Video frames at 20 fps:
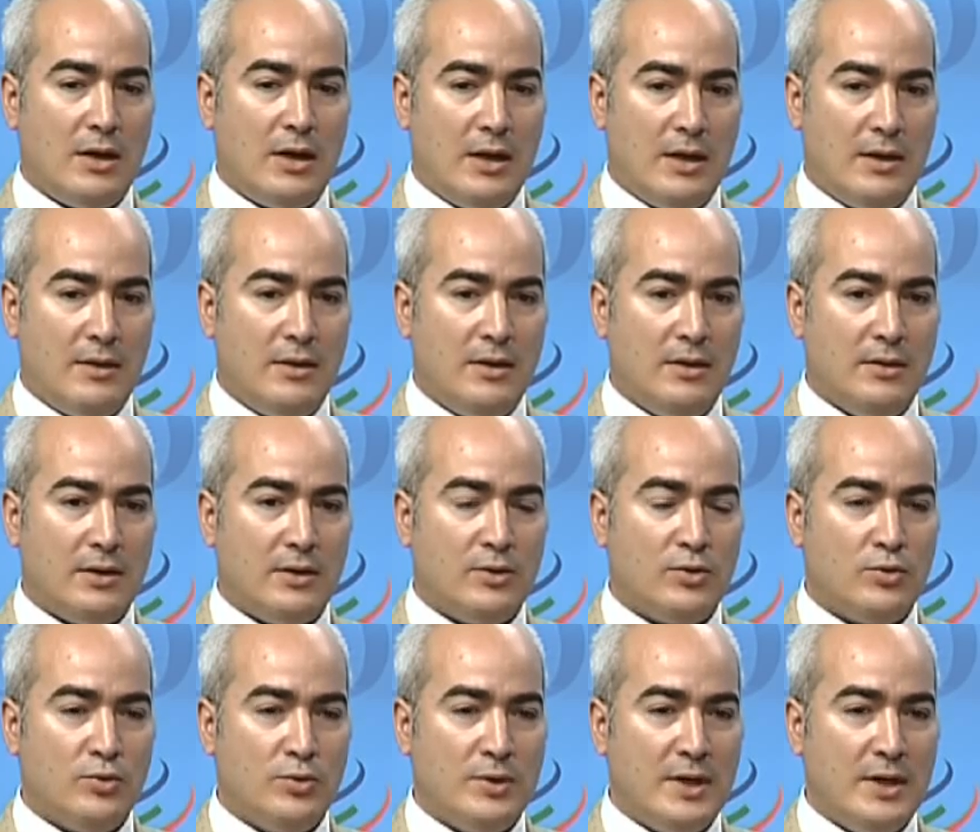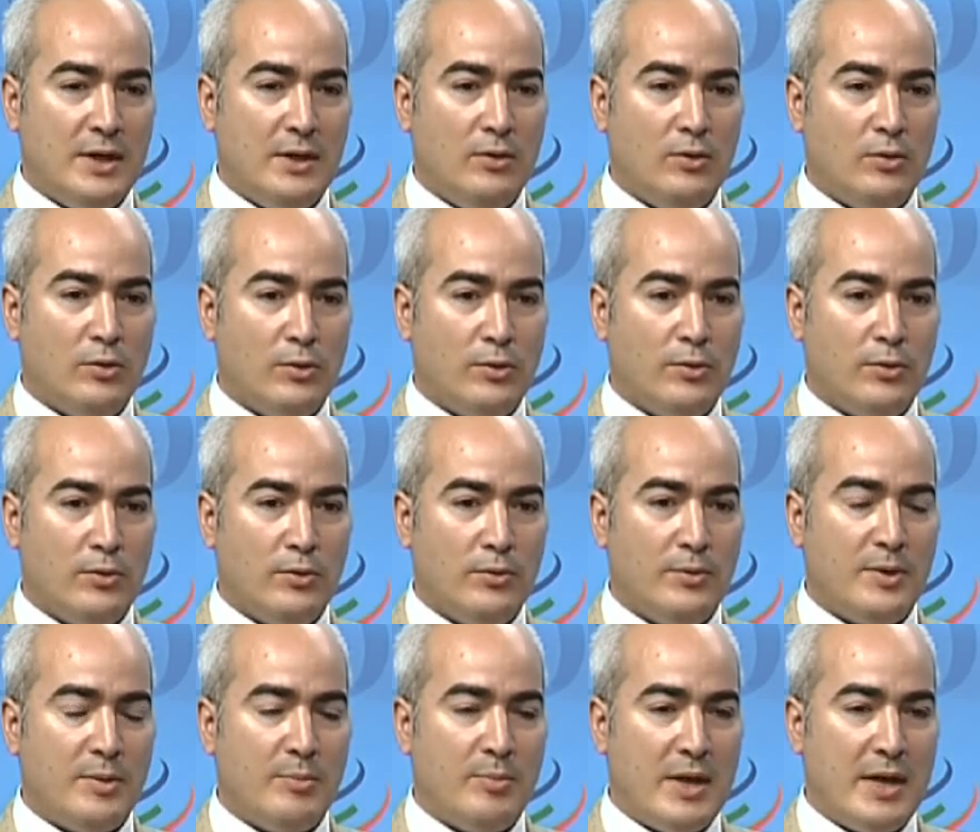I think that today, although
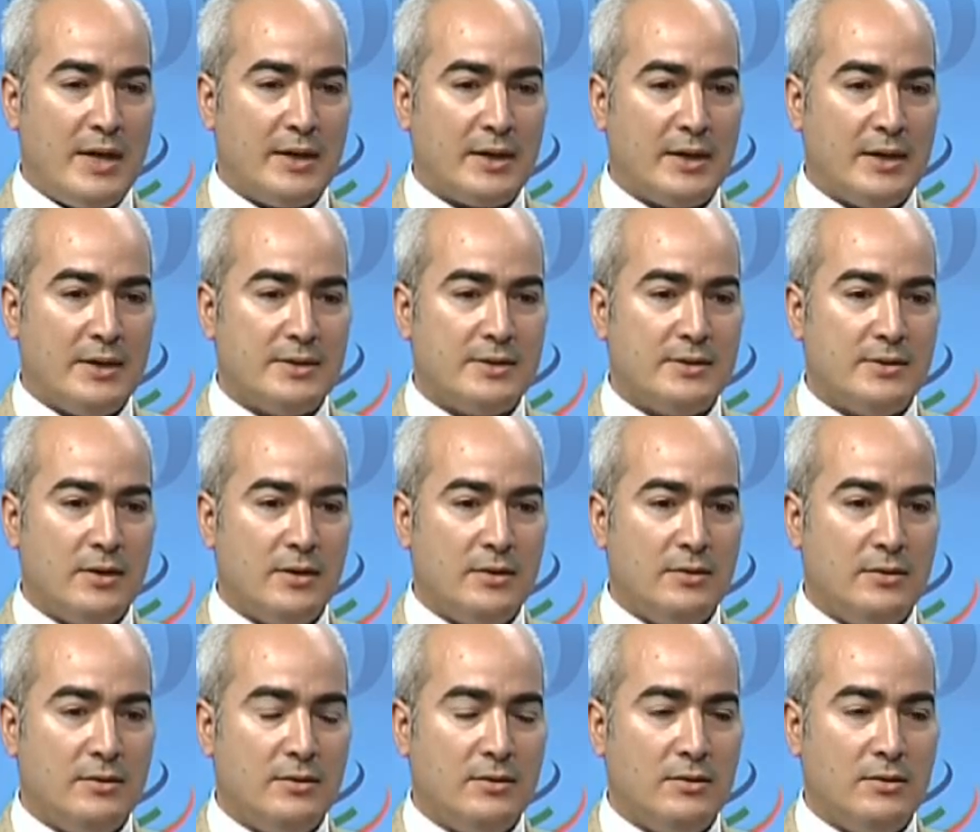the bank has done